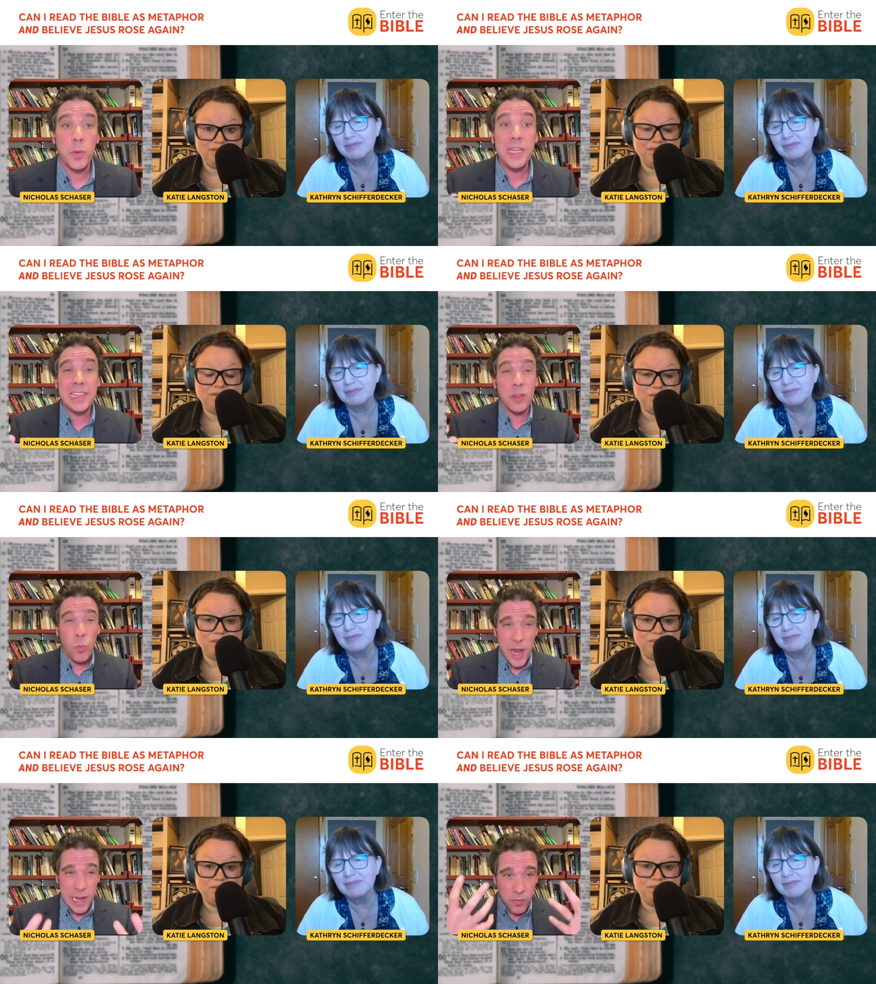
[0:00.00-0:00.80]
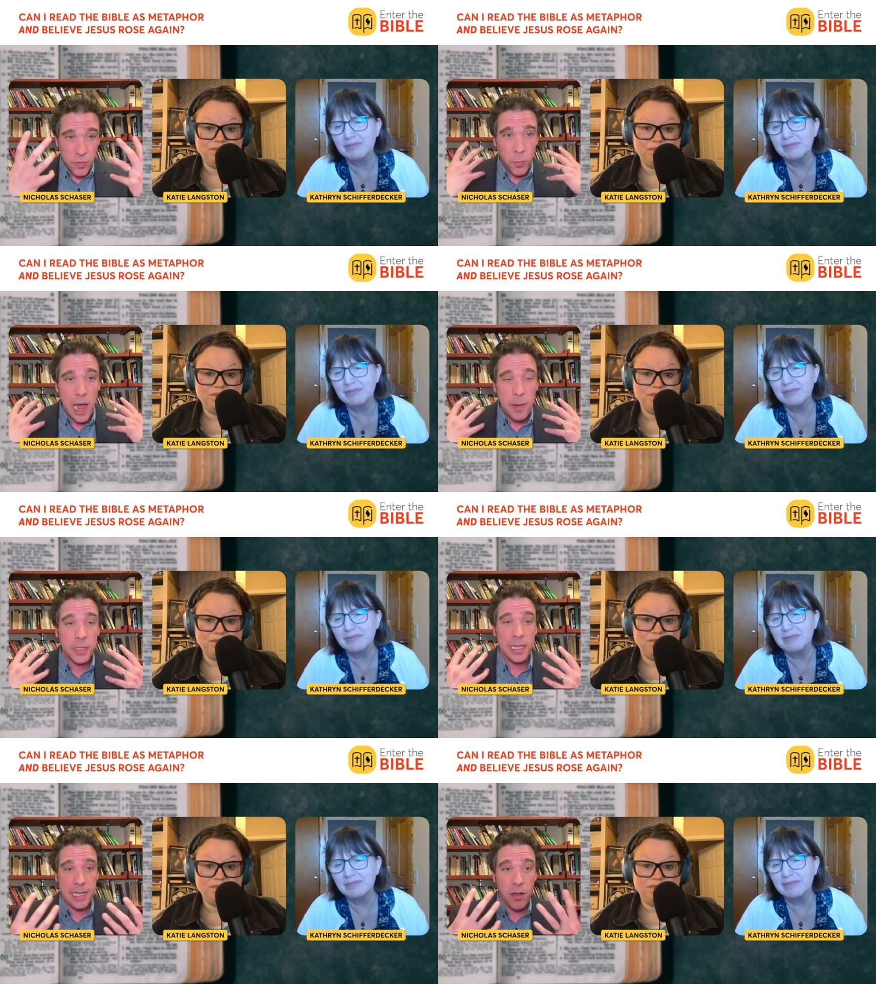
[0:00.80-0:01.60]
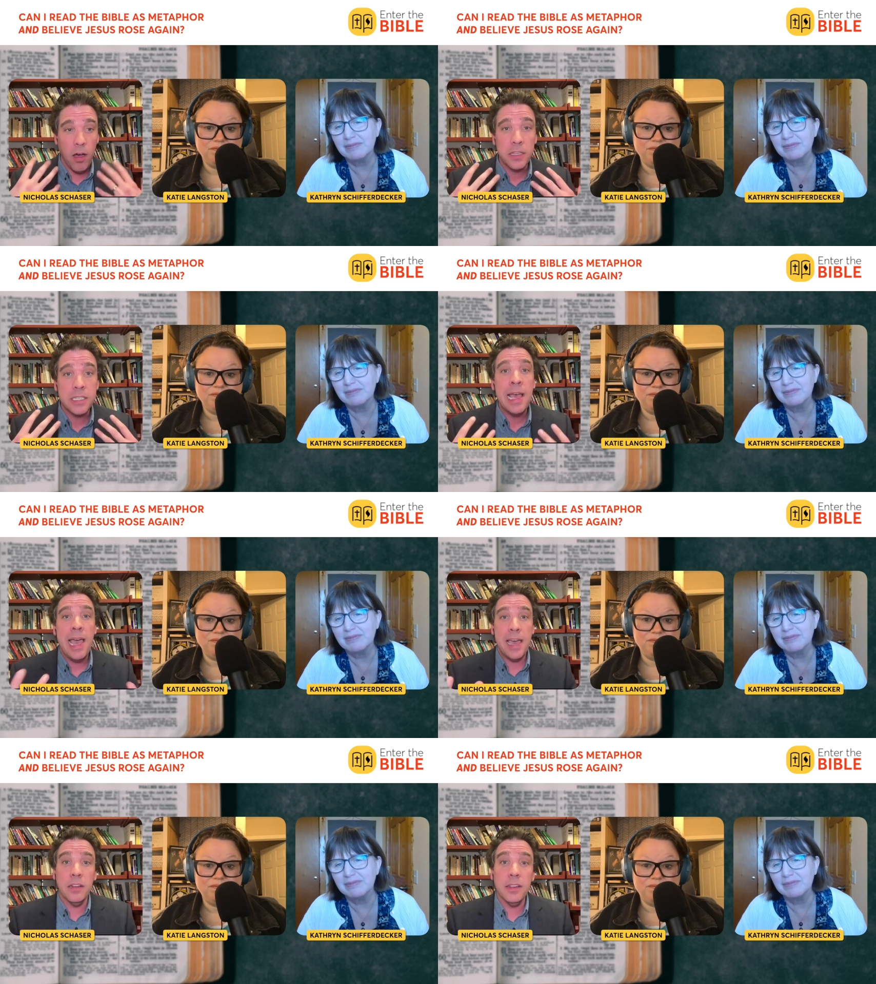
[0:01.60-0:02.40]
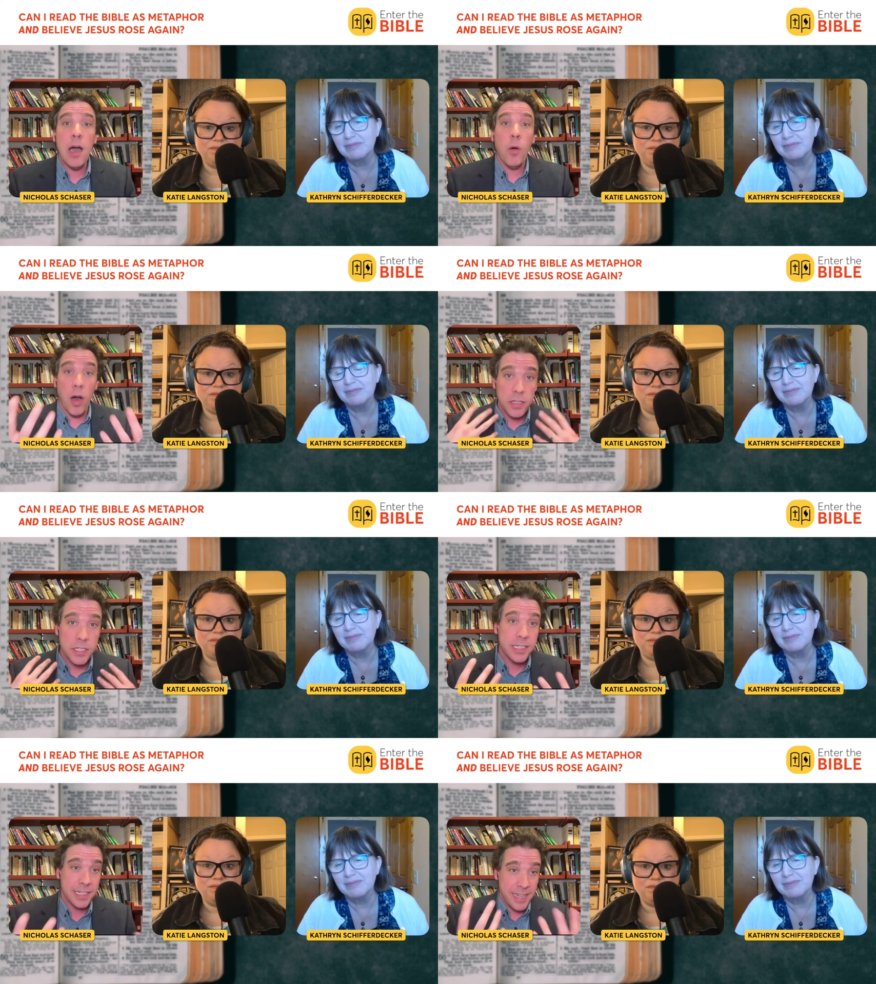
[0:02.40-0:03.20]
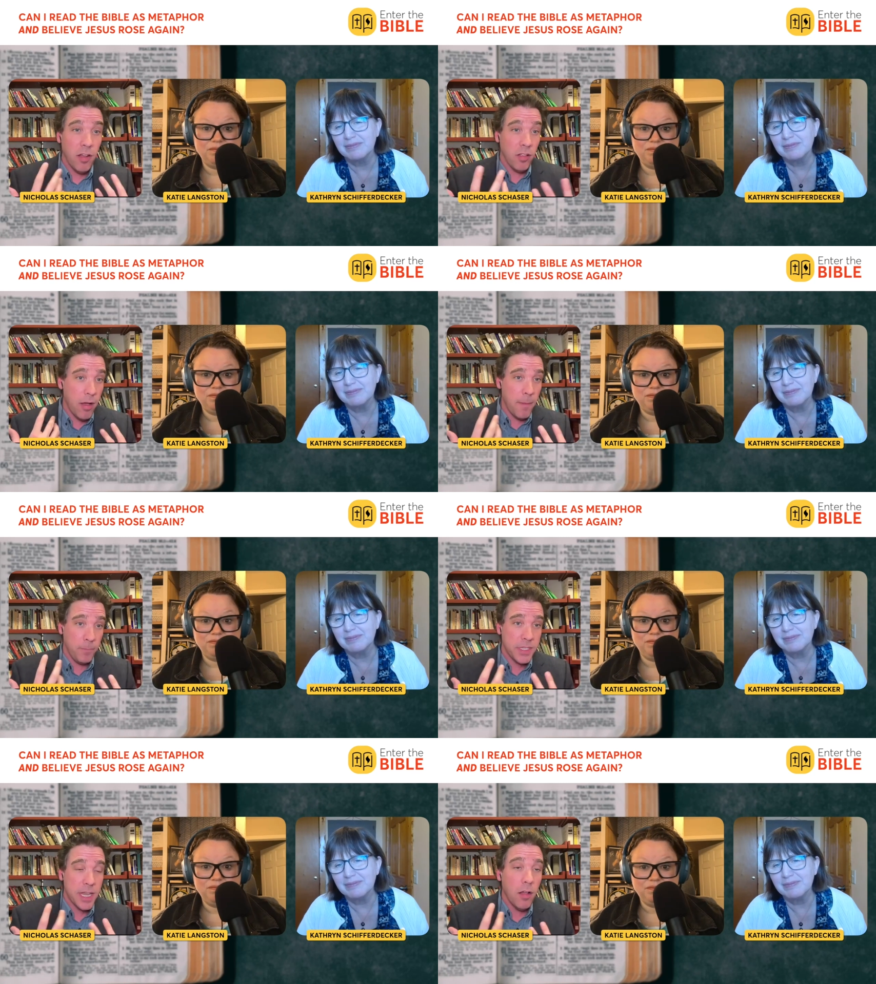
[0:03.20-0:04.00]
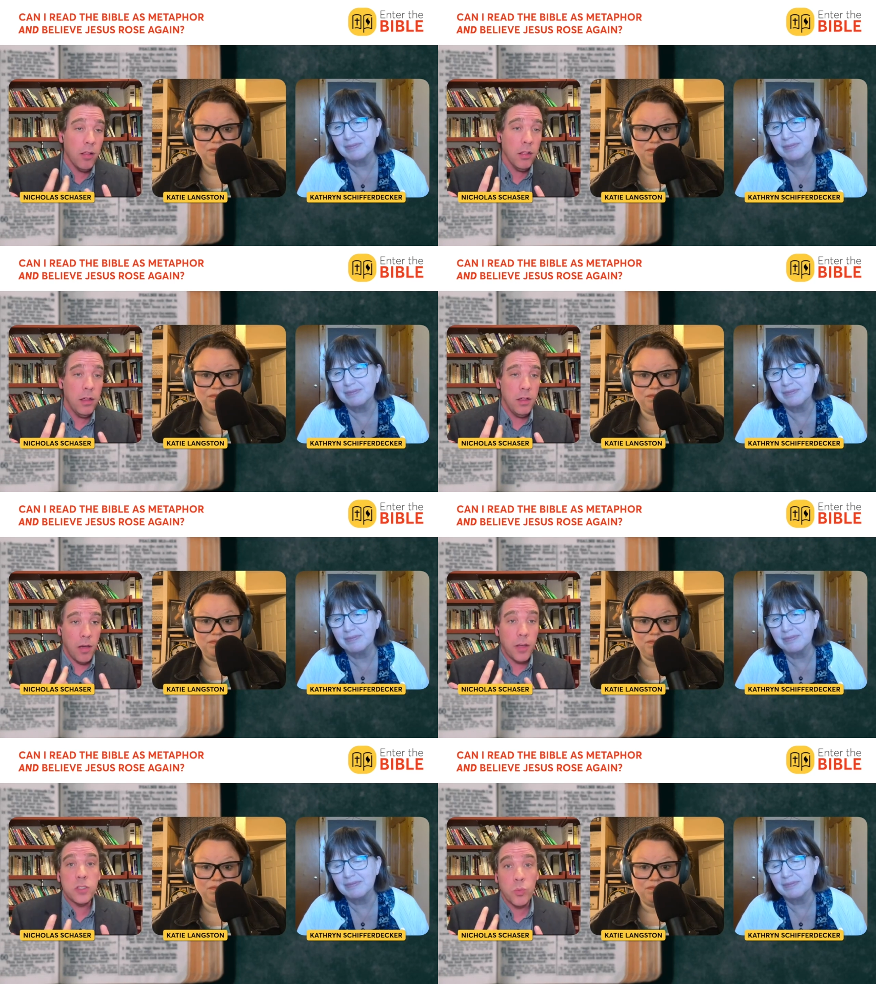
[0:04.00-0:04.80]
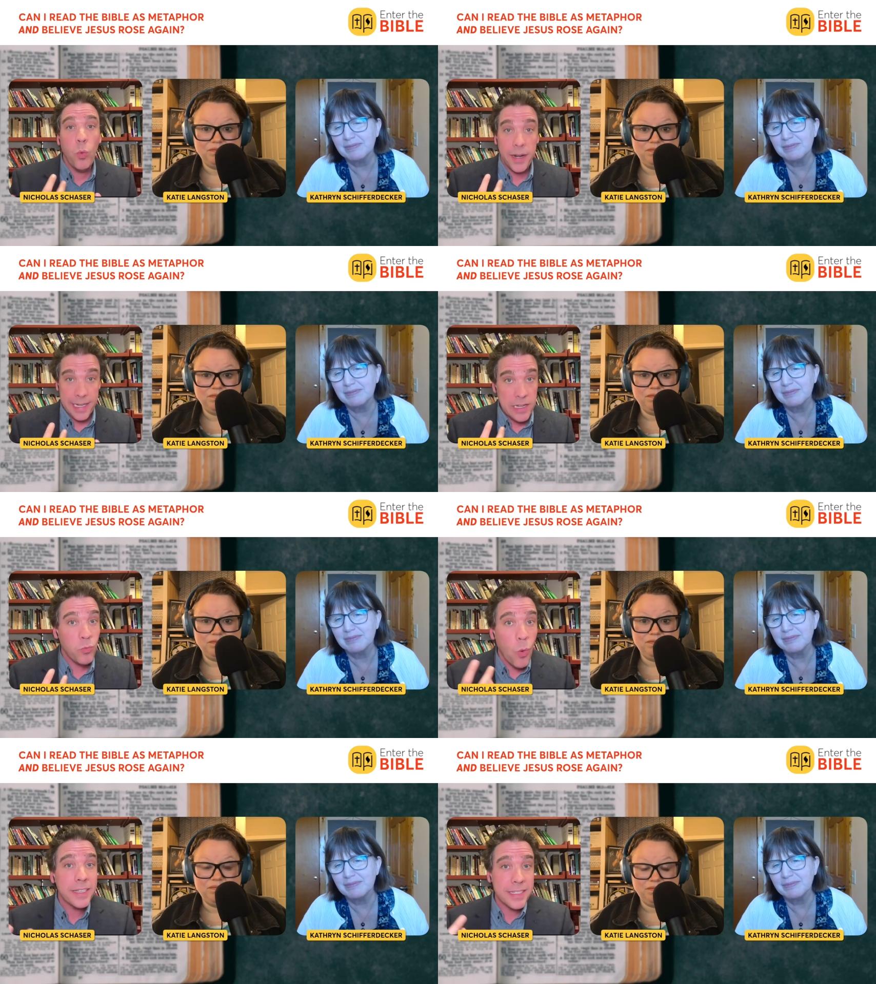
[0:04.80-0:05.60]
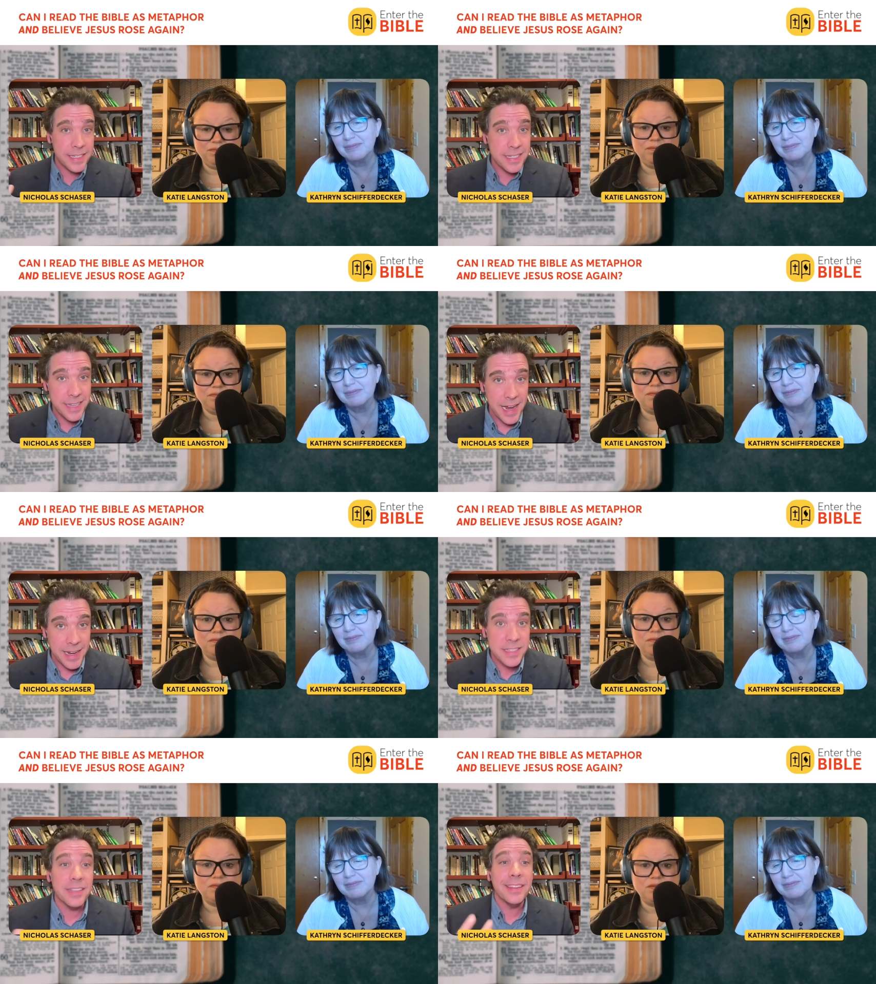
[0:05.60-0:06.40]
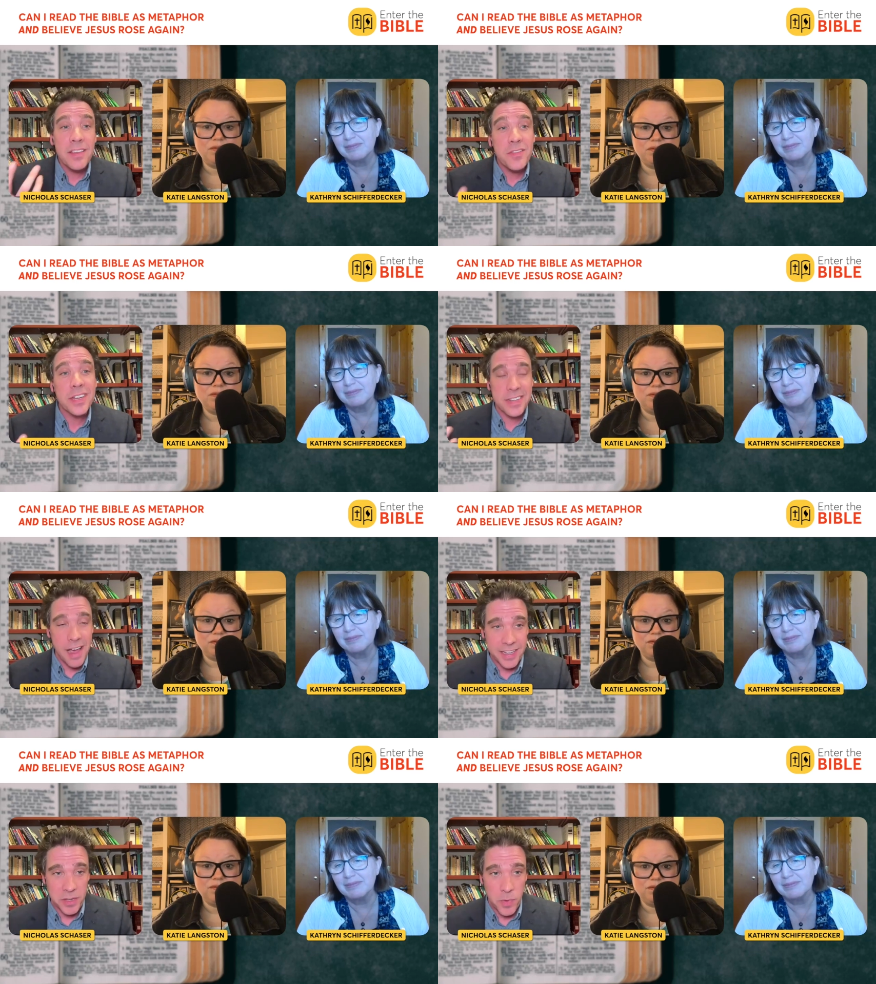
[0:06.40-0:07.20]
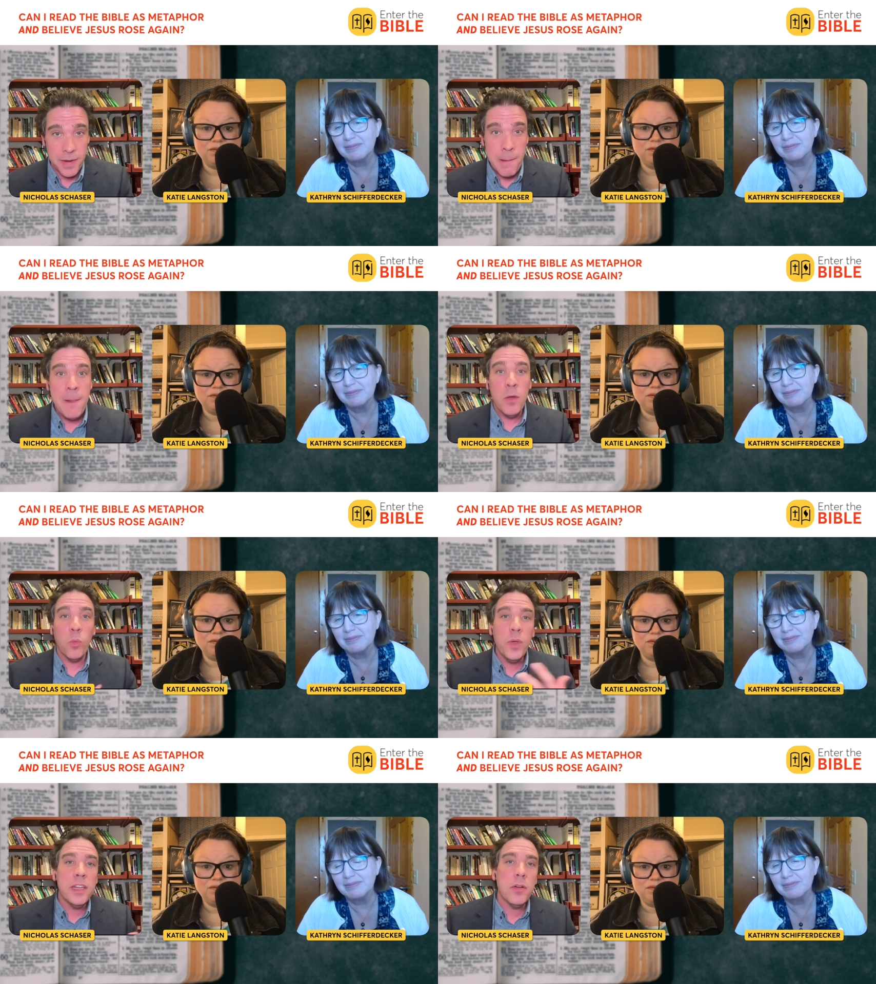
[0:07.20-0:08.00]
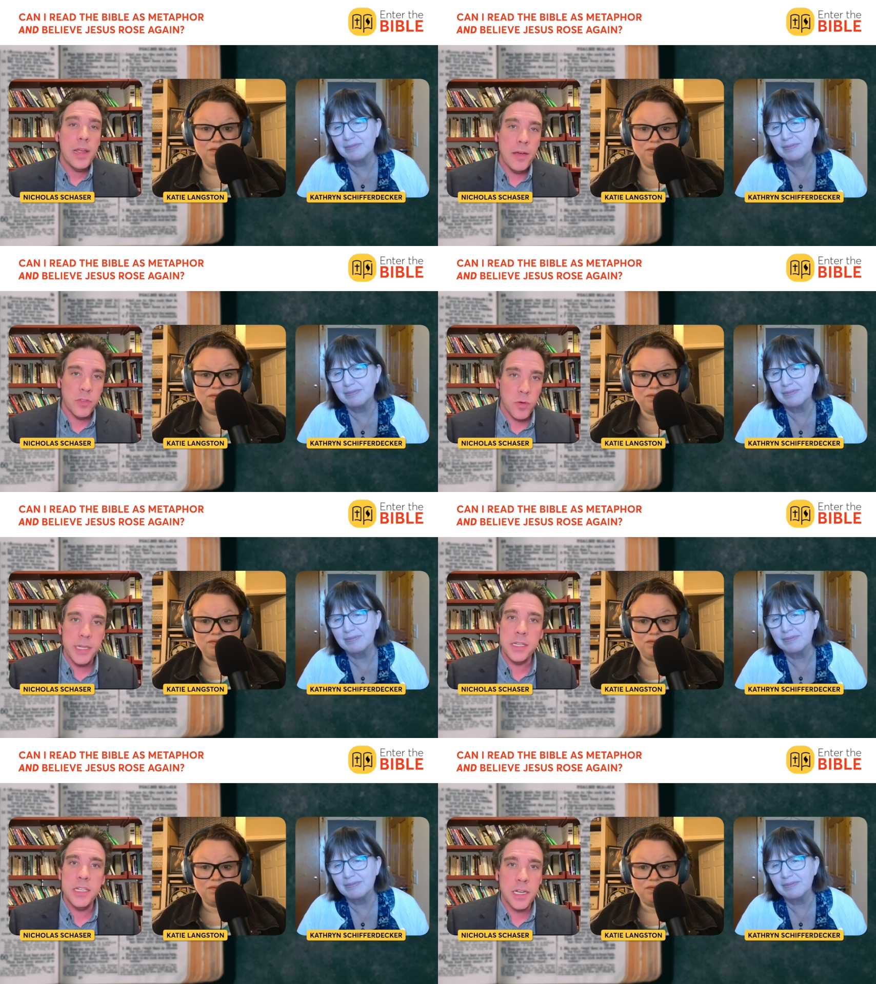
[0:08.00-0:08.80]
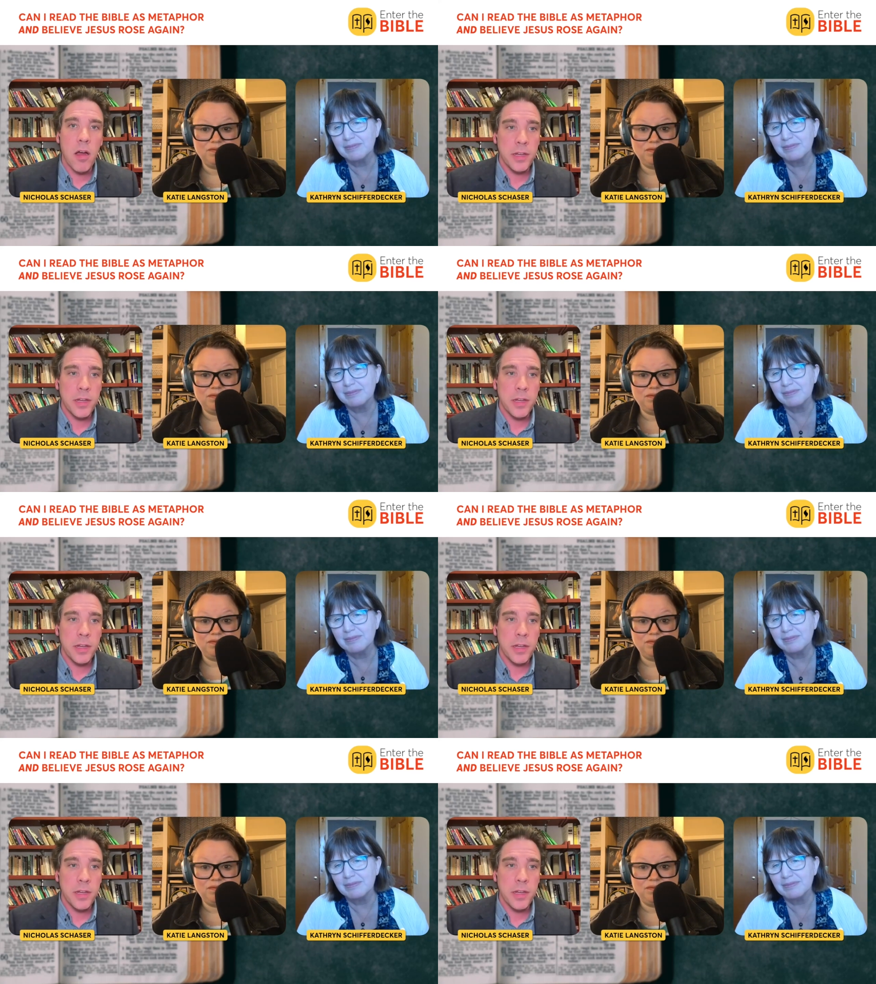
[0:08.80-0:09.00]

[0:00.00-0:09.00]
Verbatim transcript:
Speaker 1: We need the wave of the Bible to hit us and allow us to tell tell us what it wants to say. It's a living document. We don't have the right to dig our